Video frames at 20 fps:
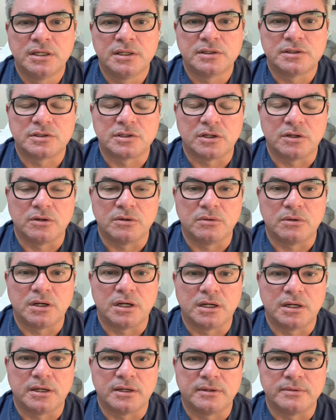
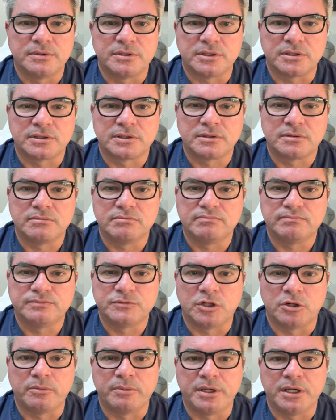So just
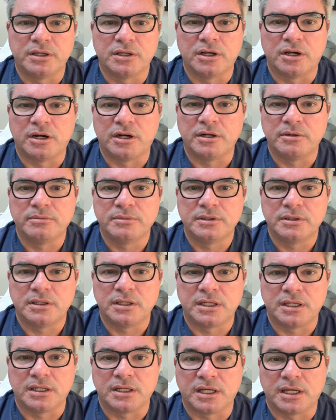don't be alarmed.
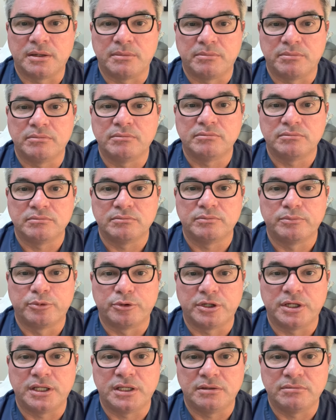It can get
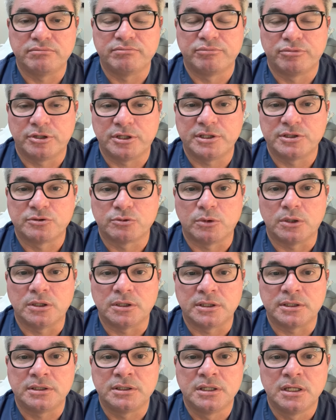pretty
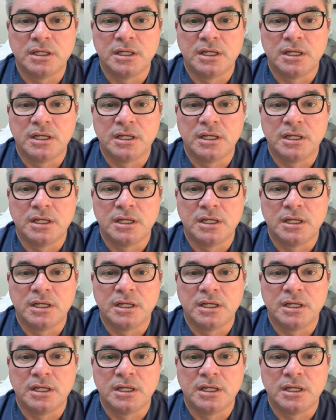swollen.